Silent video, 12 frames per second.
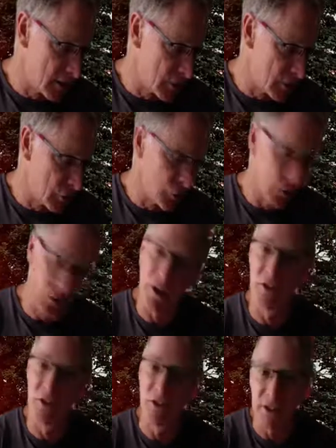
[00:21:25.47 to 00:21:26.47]

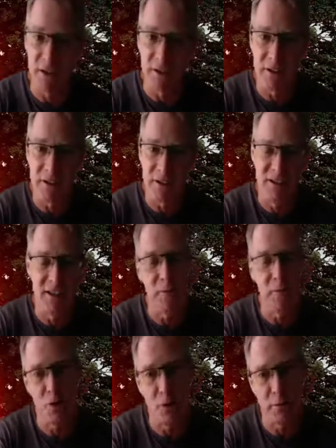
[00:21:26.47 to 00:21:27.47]
glutathione does is it
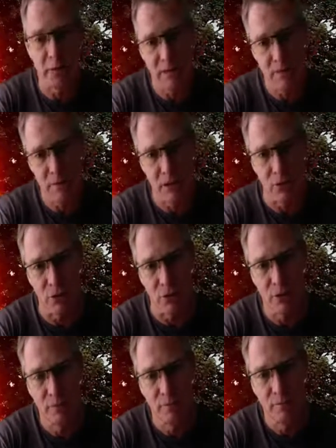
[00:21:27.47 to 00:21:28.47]
absorbs heavy metals.
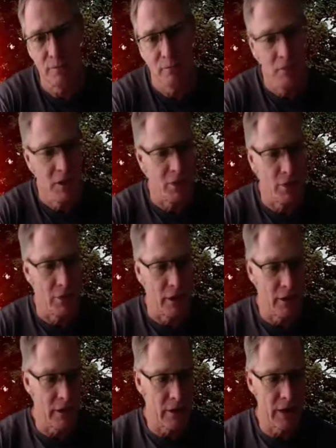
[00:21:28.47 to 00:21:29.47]
So
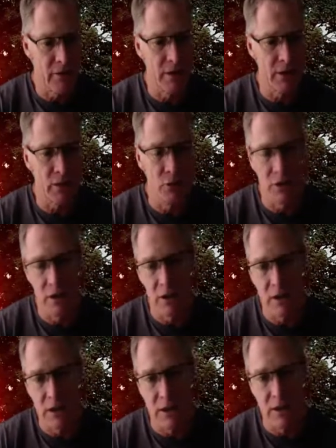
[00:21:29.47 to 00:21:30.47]
whatever heavy metals they're
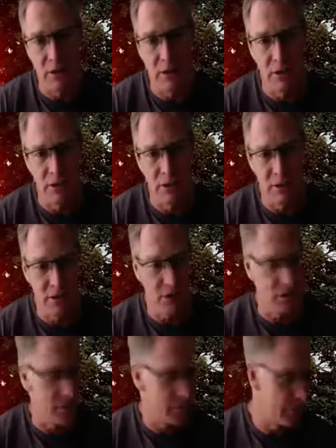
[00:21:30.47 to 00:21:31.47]
leaking into their
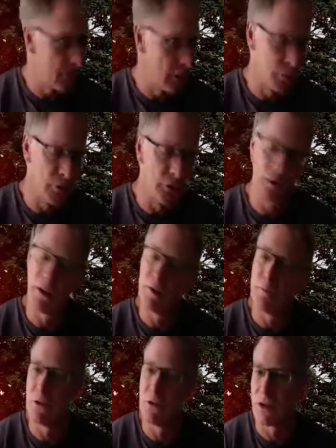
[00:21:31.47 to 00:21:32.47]
system, we know that
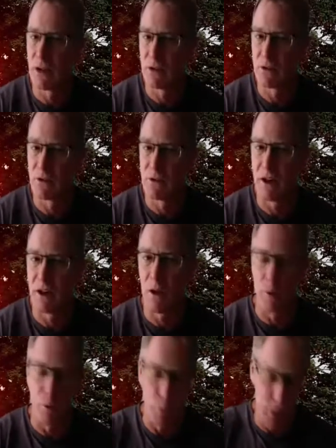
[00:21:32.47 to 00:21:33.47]
Immunical is going to help,
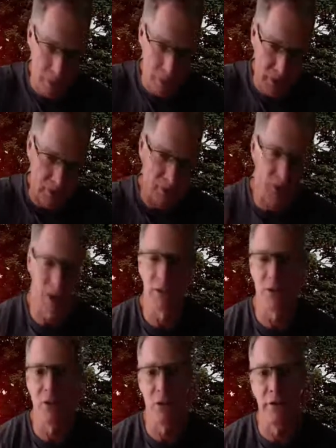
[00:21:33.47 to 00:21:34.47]
and we can muscle test
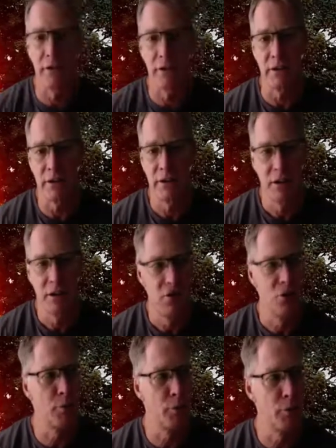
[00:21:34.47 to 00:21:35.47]
on this.
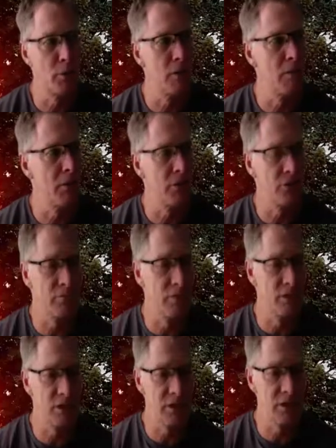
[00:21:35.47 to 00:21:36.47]
You can pretty well
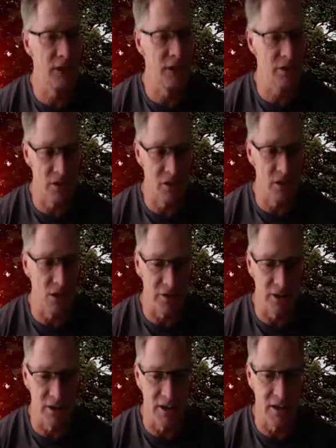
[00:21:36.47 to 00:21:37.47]
muscle test on lots of
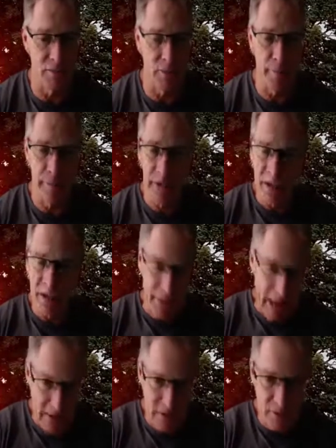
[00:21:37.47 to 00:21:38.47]
things, but
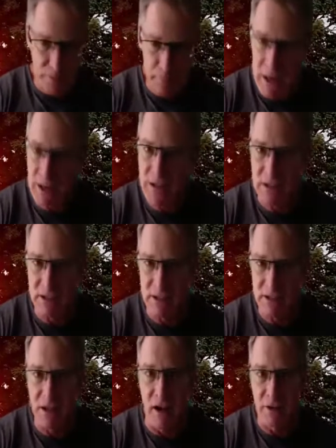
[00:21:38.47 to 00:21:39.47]
that's the basic
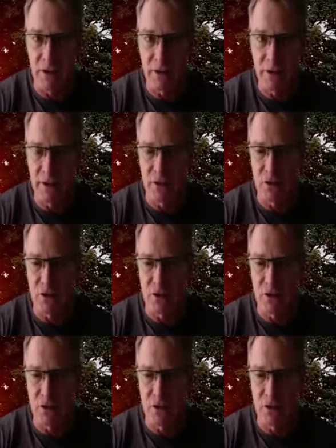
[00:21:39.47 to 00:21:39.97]
stuff that